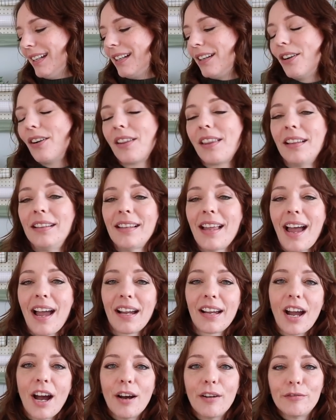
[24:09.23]
Or the
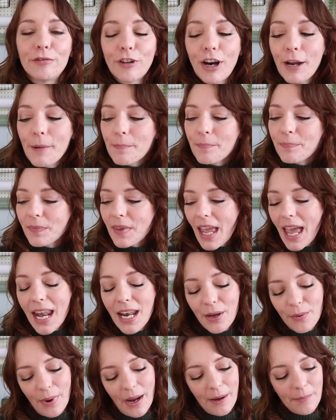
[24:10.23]
lack of, right?
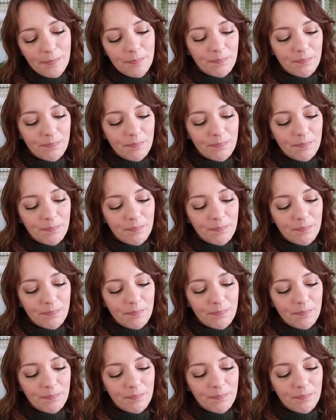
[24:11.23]
Anyway,